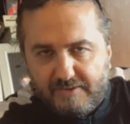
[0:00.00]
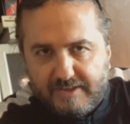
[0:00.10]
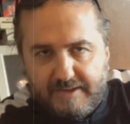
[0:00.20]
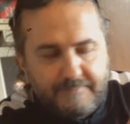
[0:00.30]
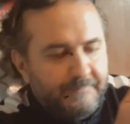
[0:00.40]

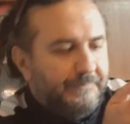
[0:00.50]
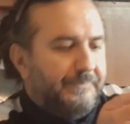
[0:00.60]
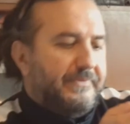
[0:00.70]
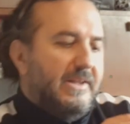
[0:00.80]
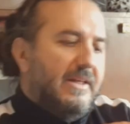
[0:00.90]
Okay,
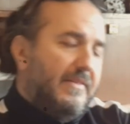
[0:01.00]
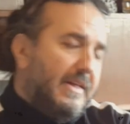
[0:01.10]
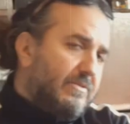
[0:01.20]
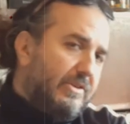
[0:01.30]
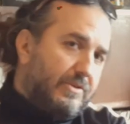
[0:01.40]

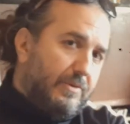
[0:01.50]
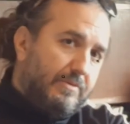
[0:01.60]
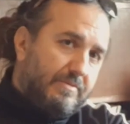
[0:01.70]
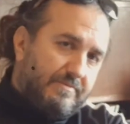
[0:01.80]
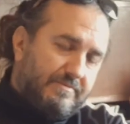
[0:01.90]
that was good,